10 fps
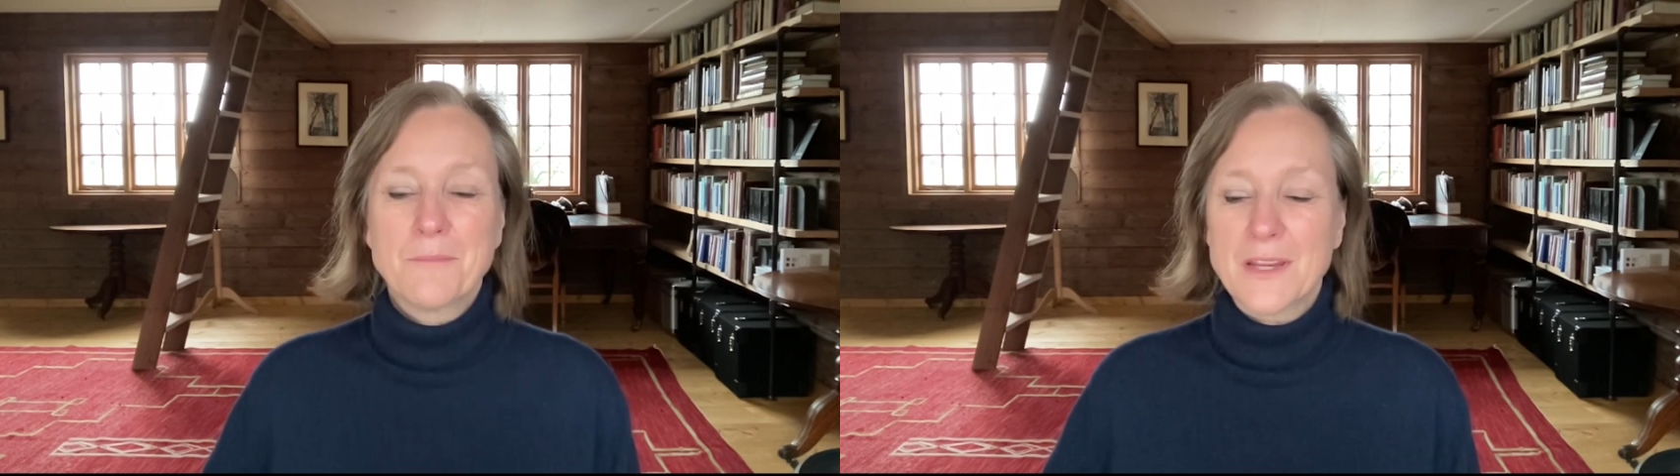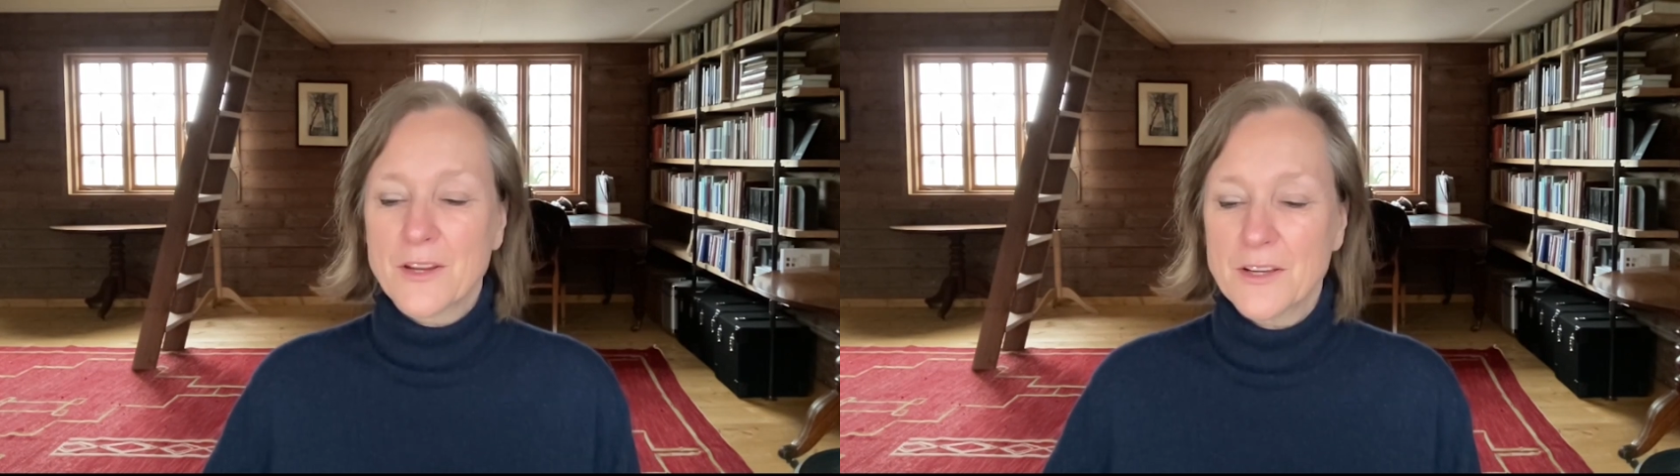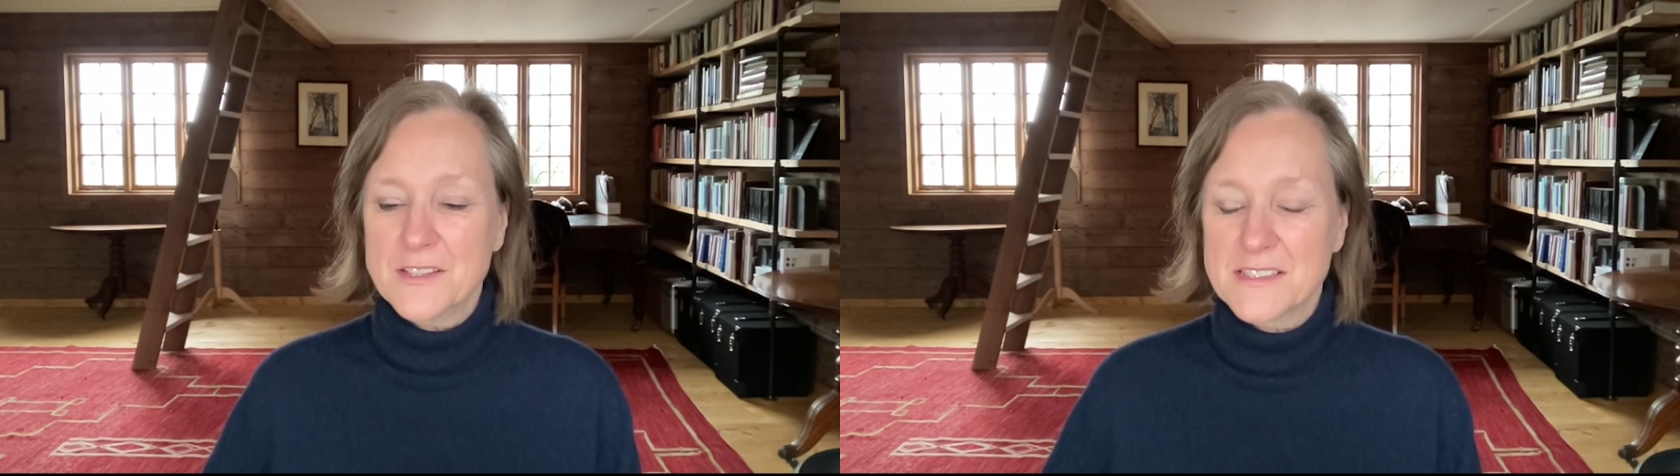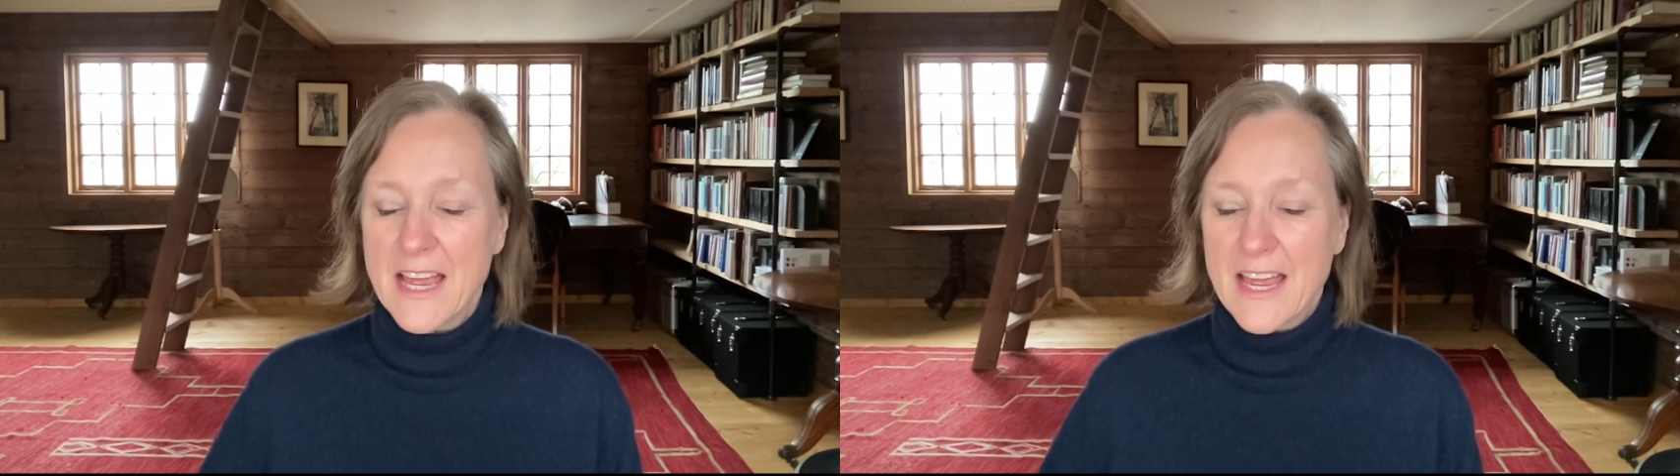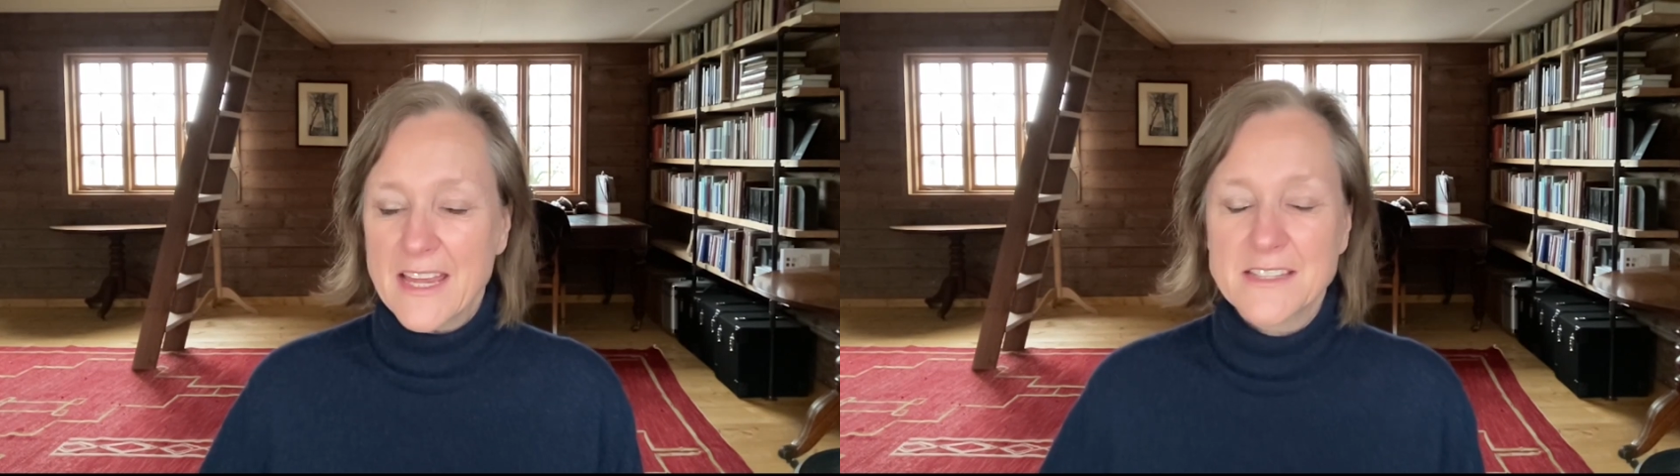because
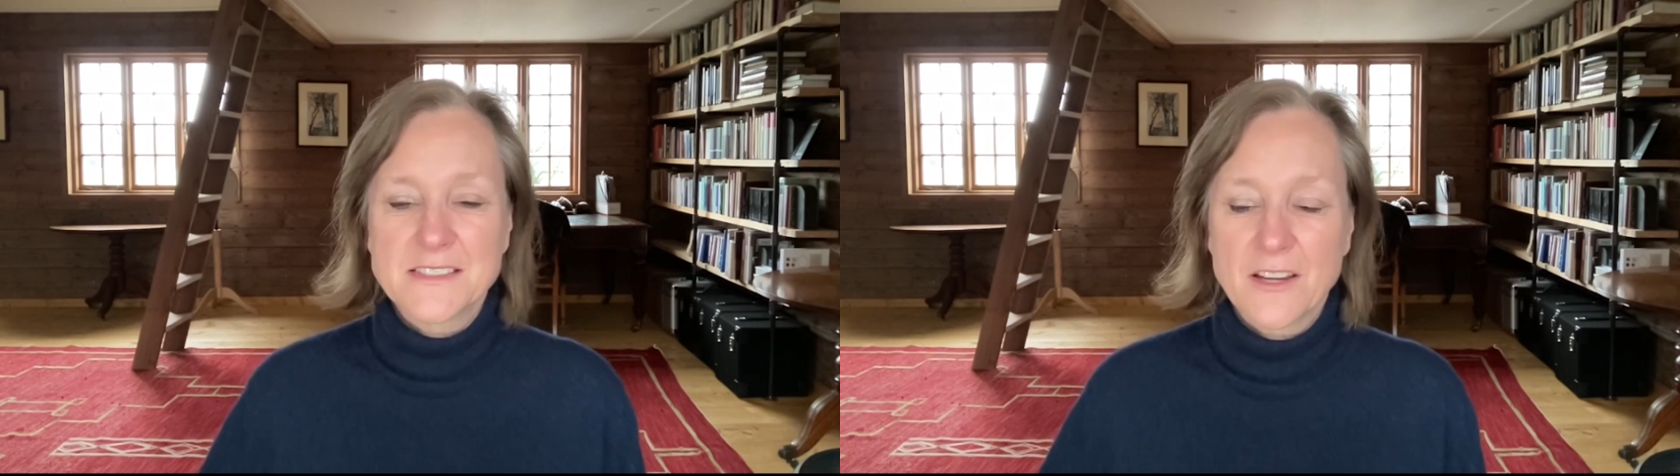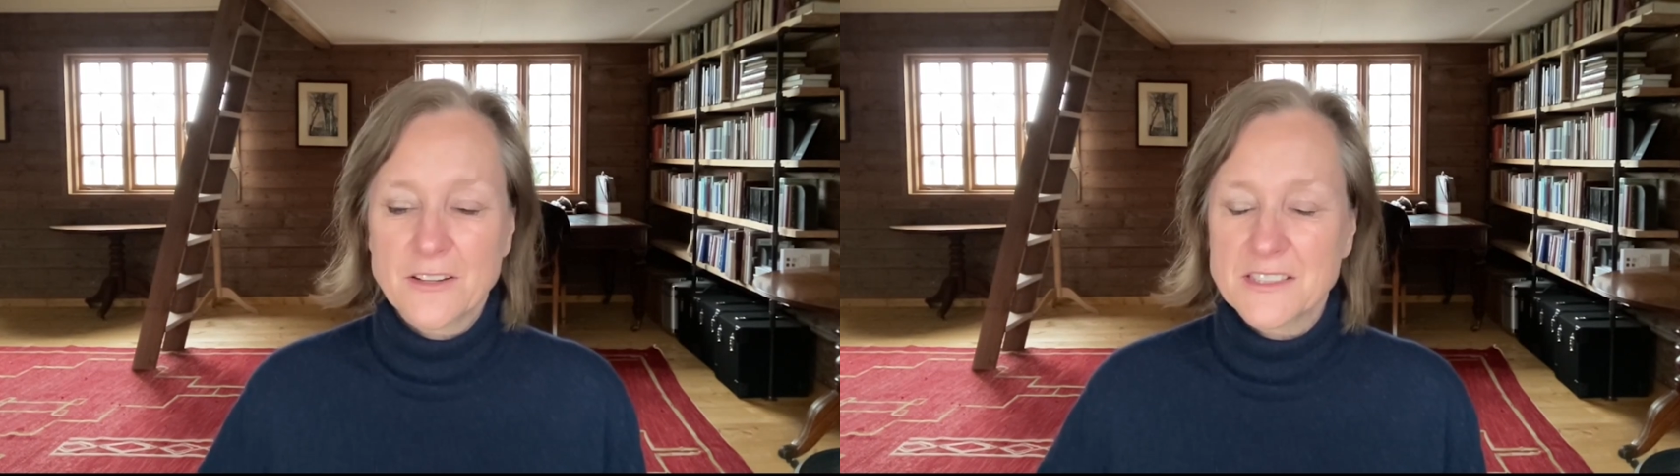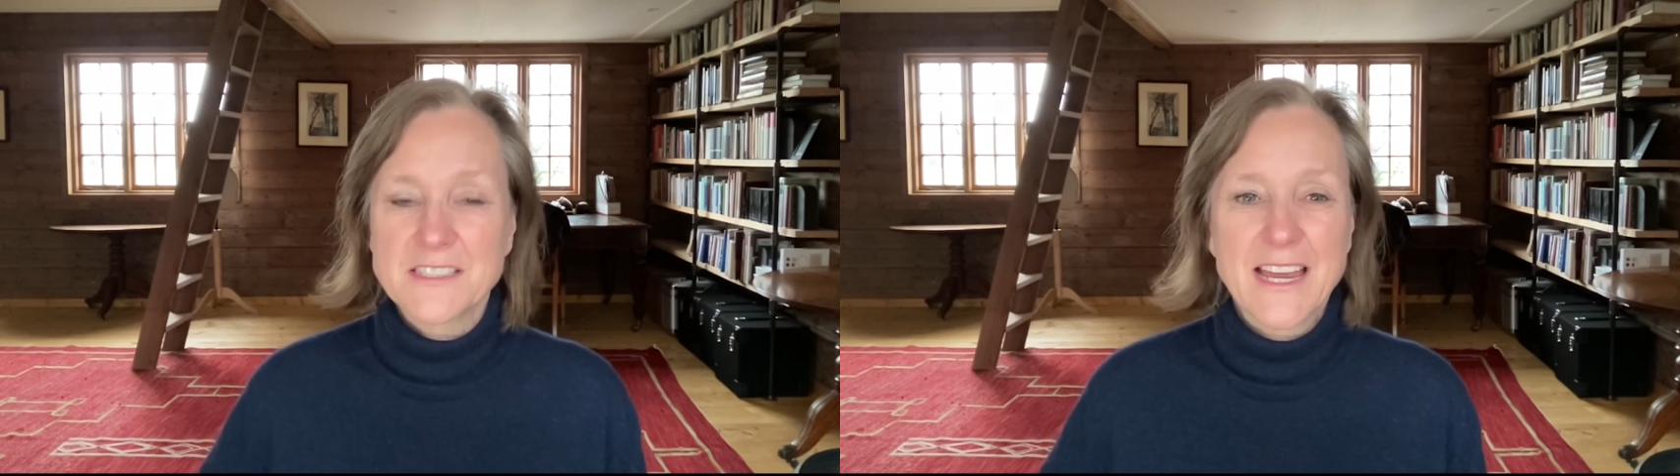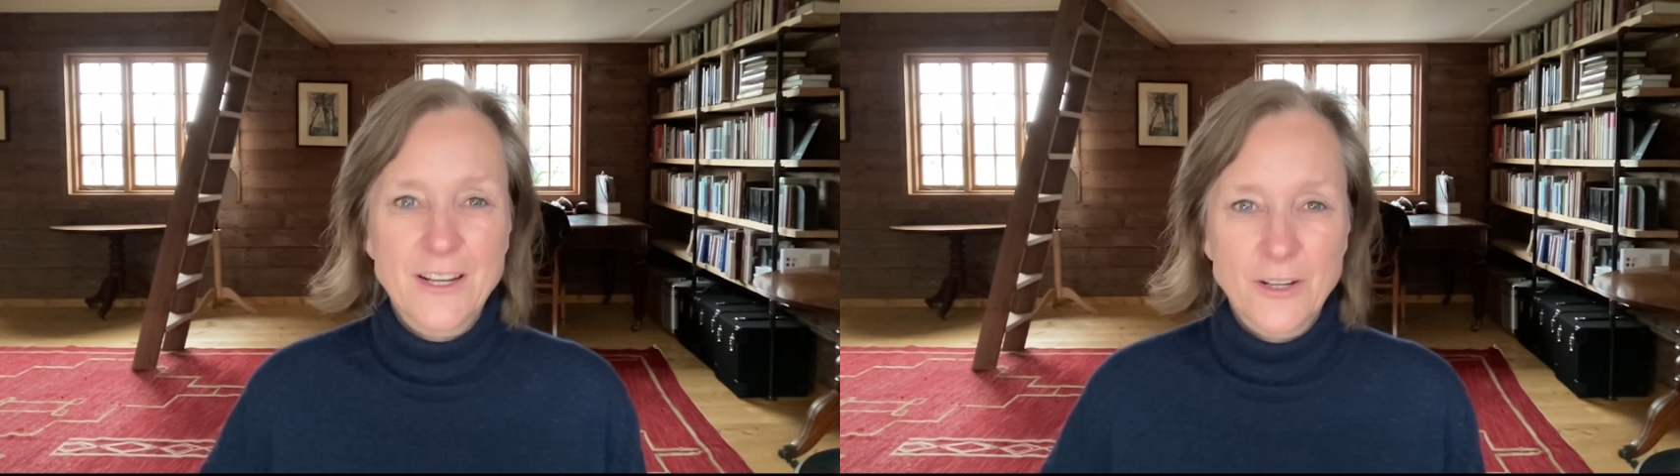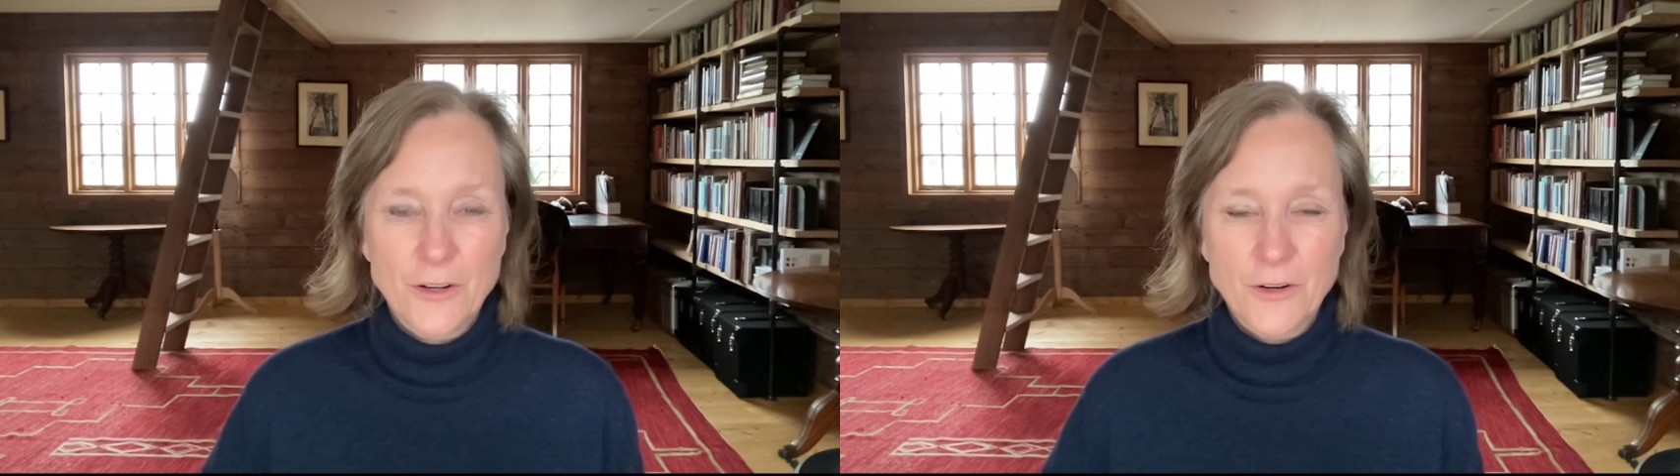it's going to
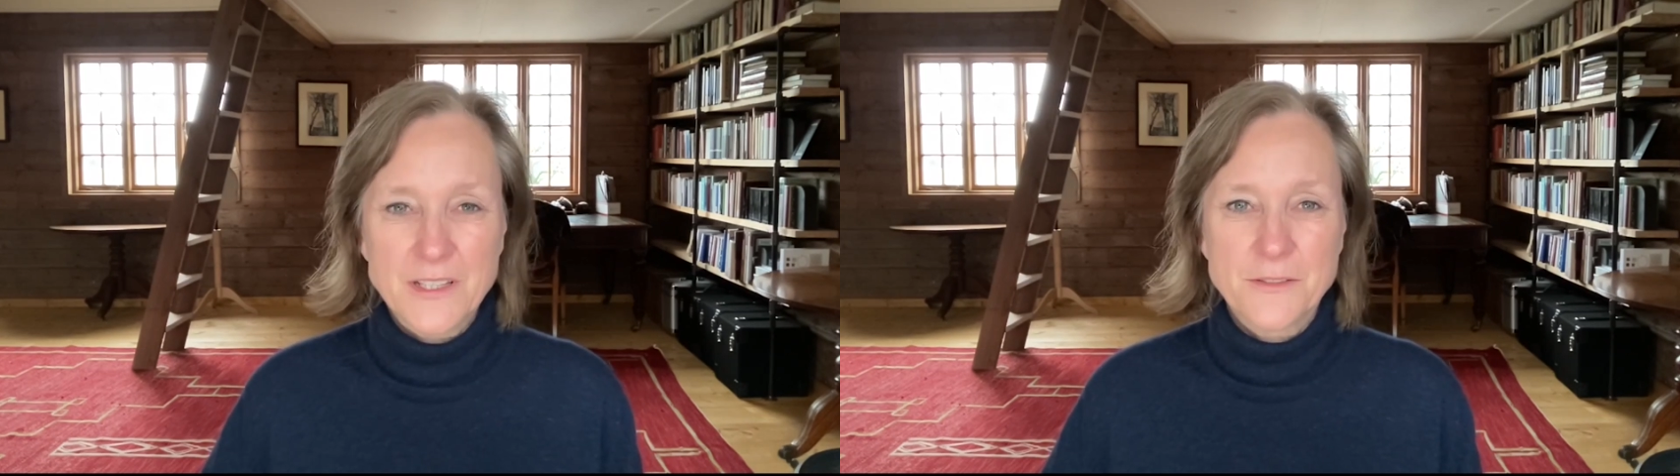take longer